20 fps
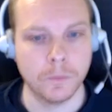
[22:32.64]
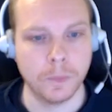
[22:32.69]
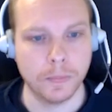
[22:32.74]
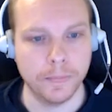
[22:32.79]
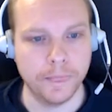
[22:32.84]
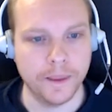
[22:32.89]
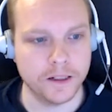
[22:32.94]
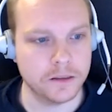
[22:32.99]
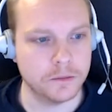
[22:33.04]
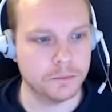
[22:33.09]

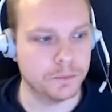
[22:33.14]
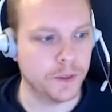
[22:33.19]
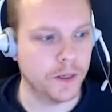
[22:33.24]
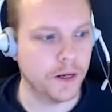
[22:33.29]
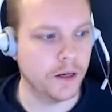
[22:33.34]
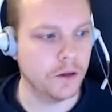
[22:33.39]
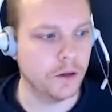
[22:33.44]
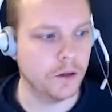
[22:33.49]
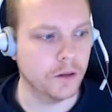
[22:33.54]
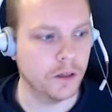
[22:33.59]
doesn't
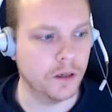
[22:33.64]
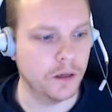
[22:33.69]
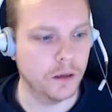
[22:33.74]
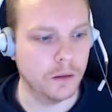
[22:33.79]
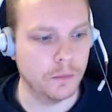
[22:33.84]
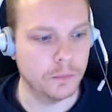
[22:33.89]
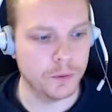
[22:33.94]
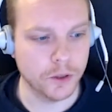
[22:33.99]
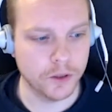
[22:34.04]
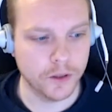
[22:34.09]
break on
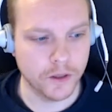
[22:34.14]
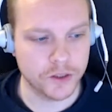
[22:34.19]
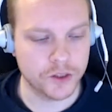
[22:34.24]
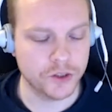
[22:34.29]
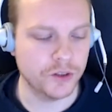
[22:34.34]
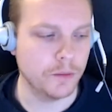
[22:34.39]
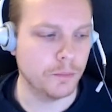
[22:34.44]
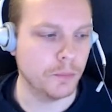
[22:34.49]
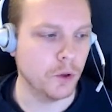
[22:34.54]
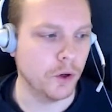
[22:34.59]
a
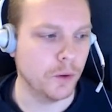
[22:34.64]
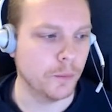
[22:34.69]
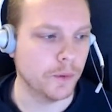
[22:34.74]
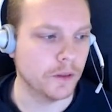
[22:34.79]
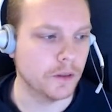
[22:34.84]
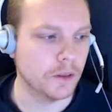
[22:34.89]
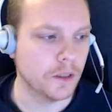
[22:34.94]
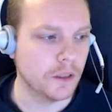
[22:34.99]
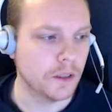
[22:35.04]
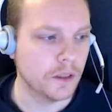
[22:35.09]
production
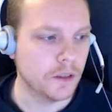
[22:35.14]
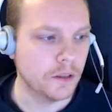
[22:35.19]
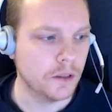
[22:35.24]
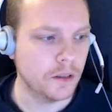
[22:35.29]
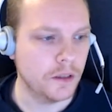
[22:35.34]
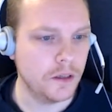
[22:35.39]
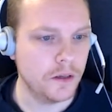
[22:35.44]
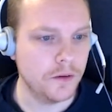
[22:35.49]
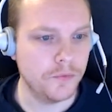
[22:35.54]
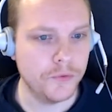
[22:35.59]
deployment.
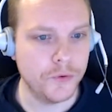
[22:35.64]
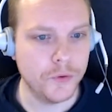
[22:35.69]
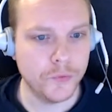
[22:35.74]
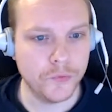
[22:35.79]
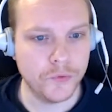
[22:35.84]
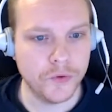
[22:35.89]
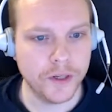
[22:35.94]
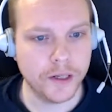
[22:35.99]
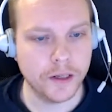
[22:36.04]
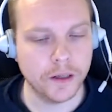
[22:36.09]
If you
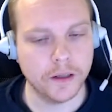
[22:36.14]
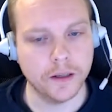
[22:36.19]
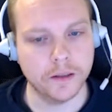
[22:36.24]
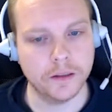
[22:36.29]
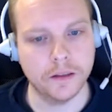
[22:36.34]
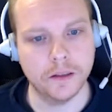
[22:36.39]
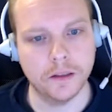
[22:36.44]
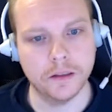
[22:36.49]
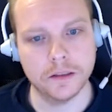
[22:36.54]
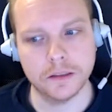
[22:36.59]
feel that
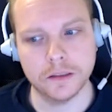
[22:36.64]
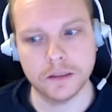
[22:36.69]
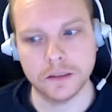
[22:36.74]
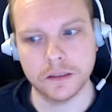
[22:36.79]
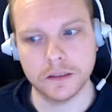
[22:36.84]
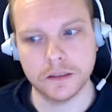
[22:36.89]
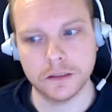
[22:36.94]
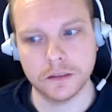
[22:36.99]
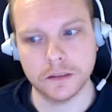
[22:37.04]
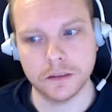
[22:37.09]

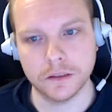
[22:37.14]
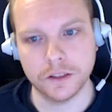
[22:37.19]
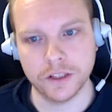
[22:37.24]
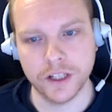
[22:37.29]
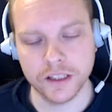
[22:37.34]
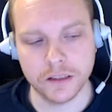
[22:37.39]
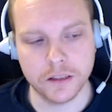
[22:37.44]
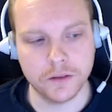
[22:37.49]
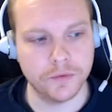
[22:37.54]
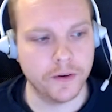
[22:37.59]
it's
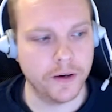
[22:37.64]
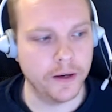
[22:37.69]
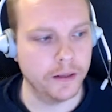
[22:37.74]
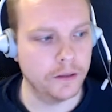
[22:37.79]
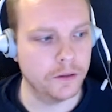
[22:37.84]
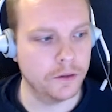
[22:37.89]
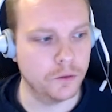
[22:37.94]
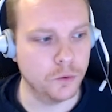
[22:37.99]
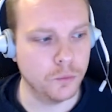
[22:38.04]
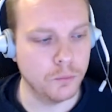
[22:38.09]
justified
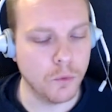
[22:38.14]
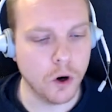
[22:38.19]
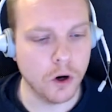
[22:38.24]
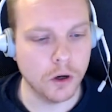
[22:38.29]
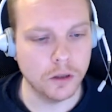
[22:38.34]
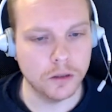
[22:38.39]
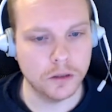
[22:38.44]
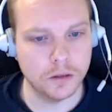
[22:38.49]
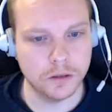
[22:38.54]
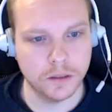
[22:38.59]
to
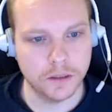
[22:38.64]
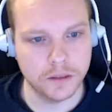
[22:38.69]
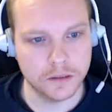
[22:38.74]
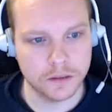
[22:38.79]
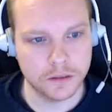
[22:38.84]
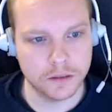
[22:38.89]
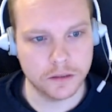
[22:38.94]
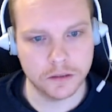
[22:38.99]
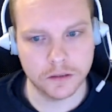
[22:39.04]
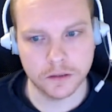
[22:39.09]
mock in
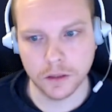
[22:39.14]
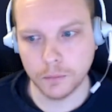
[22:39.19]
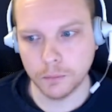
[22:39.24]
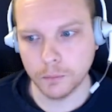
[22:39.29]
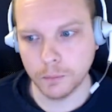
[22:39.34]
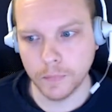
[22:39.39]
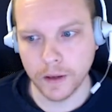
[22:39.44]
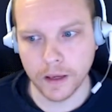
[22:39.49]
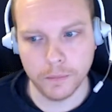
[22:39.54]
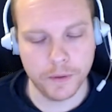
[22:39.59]

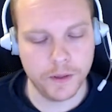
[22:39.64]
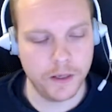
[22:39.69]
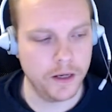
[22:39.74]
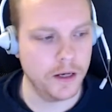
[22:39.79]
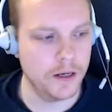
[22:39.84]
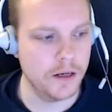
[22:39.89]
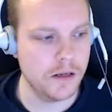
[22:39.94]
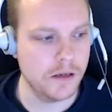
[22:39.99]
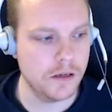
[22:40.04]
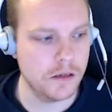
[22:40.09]
some
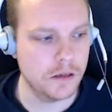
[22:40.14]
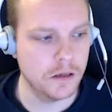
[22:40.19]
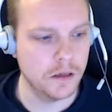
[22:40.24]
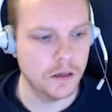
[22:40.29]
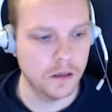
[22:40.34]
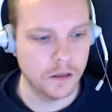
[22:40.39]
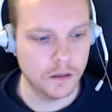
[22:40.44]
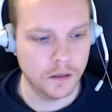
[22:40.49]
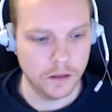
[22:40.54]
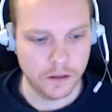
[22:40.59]
APIs,
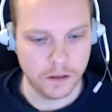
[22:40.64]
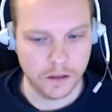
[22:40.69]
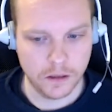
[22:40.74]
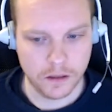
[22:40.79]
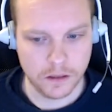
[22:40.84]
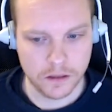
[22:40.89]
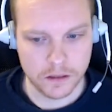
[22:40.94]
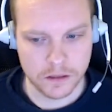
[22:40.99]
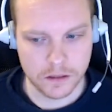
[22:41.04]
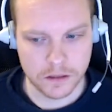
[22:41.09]

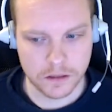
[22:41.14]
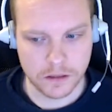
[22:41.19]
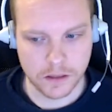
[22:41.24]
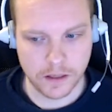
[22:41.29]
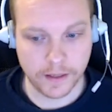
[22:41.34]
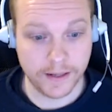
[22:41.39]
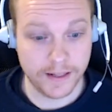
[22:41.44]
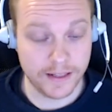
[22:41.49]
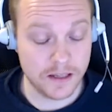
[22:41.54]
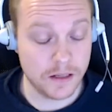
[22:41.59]

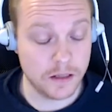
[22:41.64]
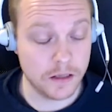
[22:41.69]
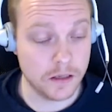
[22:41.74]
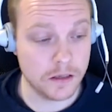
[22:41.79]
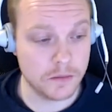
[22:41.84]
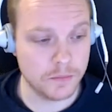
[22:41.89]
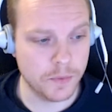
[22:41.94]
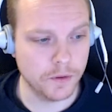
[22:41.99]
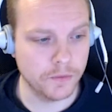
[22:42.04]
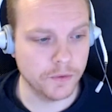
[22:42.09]
I guess it
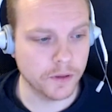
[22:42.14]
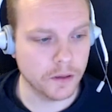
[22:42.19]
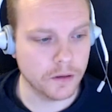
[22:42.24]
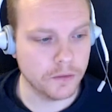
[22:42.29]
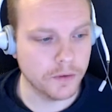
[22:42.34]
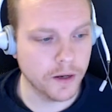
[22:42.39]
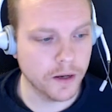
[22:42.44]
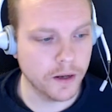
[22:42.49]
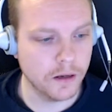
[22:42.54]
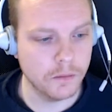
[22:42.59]
is perfectly
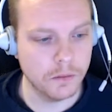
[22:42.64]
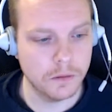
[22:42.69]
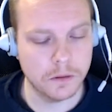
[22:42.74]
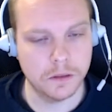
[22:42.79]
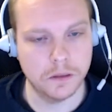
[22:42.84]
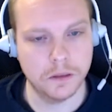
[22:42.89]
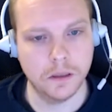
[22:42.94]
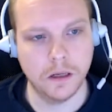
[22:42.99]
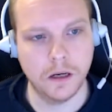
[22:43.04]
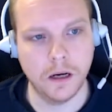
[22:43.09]
fine.
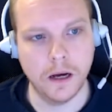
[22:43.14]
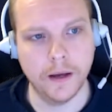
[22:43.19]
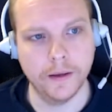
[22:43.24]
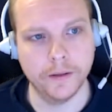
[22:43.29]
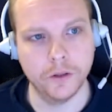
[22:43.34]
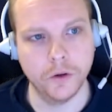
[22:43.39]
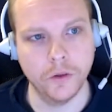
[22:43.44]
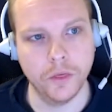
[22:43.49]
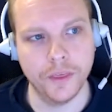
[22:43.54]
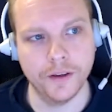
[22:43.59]
I
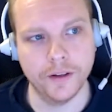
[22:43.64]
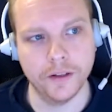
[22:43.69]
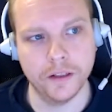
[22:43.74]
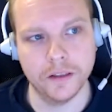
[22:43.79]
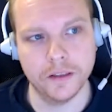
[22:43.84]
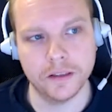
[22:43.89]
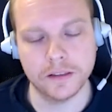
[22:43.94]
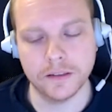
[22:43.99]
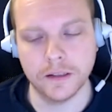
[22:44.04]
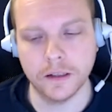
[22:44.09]
don't think
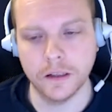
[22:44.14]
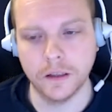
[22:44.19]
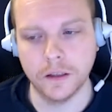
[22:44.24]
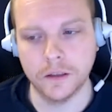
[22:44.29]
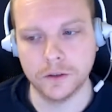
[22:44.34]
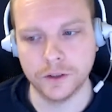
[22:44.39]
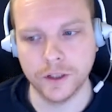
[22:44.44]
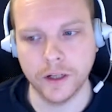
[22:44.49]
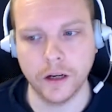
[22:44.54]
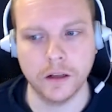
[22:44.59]
it's
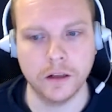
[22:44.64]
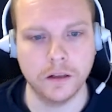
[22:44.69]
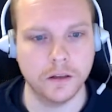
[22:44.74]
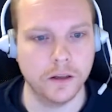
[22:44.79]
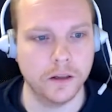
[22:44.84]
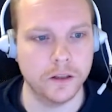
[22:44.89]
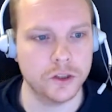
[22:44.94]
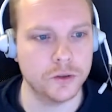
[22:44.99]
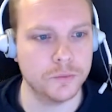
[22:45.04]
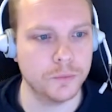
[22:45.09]
the real
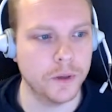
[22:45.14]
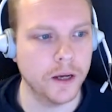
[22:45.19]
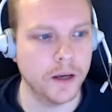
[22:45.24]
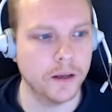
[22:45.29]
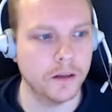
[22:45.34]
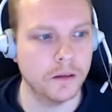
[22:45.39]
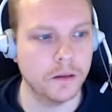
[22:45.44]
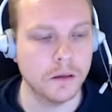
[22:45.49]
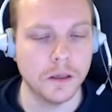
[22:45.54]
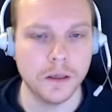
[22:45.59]
intention
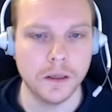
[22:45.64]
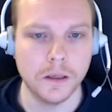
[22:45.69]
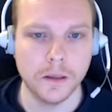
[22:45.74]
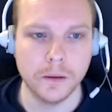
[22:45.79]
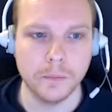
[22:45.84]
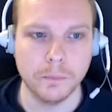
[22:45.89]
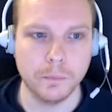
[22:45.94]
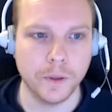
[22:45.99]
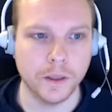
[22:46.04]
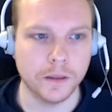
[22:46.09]
behind it,
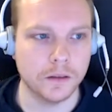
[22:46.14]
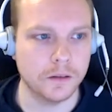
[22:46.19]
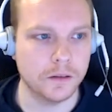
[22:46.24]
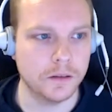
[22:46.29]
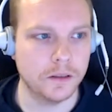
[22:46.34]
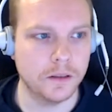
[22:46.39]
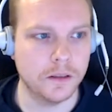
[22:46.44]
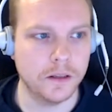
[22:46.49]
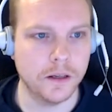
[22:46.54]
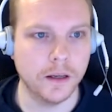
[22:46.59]
but
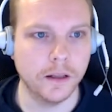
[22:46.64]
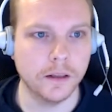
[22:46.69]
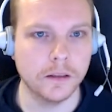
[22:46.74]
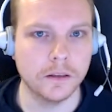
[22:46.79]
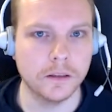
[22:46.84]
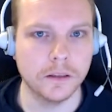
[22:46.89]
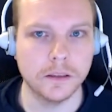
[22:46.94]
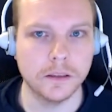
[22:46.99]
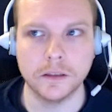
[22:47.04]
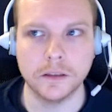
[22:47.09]
in the end,
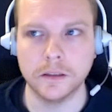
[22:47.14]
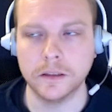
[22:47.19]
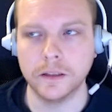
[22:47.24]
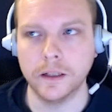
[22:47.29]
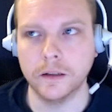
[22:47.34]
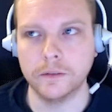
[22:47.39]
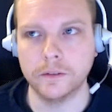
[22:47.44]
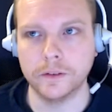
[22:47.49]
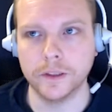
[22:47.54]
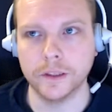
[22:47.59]

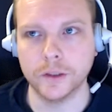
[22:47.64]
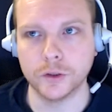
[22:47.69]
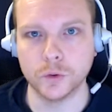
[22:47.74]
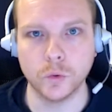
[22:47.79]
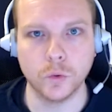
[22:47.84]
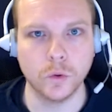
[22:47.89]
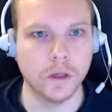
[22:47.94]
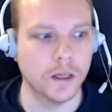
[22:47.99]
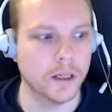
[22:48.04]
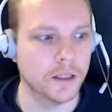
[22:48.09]
every
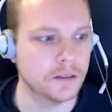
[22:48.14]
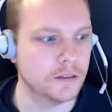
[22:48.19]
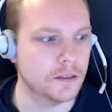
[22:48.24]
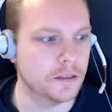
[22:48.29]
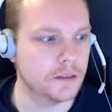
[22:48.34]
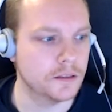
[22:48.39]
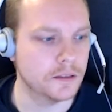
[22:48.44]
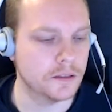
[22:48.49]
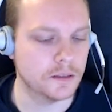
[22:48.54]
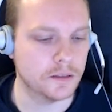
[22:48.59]
rule has
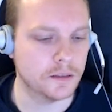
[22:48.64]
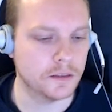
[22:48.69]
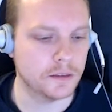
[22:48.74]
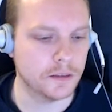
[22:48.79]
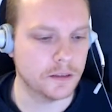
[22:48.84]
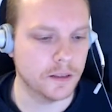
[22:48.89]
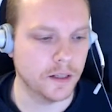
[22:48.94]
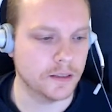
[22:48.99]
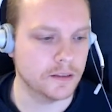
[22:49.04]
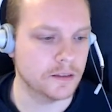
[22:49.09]

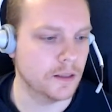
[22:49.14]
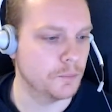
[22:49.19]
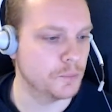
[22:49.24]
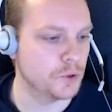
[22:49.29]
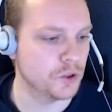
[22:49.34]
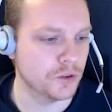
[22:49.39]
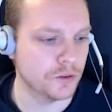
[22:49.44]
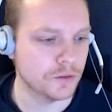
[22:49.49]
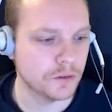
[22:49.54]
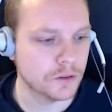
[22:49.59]
its
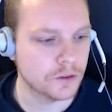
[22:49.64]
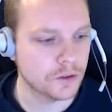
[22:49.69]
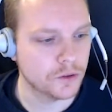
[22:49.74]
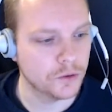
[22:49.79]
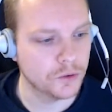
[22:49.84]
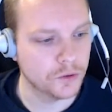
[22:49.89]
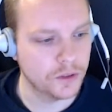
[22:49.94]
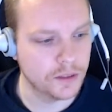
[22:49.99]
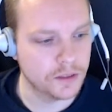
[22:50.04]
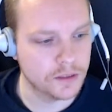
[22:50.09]
exception.
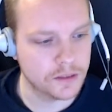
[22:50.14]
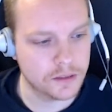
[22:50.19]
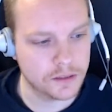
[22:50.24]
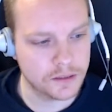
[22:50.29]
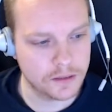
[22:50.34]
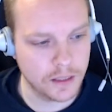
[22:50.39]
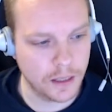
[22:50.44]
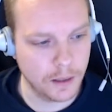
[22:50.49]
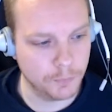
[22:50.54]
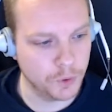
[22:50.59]
So
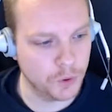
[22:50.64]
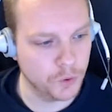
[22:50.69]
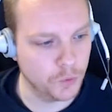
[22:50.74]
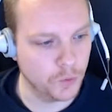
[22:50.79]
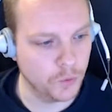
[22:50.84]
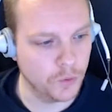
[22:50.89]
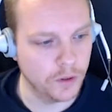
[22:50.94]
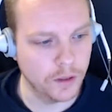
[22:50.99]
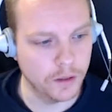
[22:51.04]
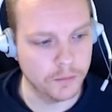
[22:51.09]
it's up
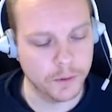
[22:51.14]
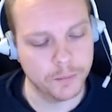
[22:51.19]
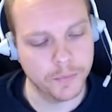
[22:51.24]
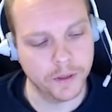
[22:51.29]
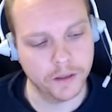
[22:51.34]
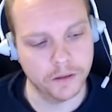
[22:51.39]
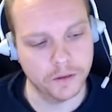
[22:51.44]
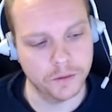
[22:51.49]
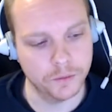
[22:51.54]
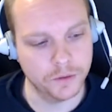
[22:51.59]
to
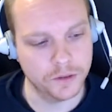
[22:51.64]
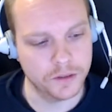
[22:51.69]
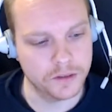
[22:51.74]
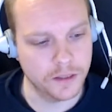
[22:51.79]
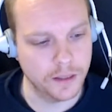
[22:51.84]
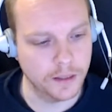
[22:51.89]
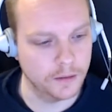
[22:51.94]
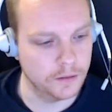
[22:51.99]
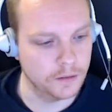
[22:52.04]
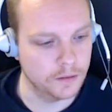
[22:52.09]
everybody to
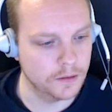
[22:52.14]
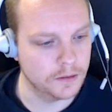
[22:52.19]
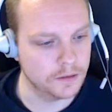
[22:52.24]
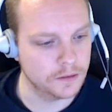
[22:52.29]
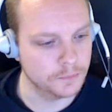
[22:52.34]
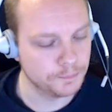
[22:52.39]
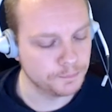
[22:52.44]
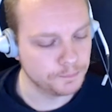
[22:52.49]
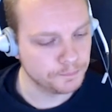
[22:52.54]
decide this.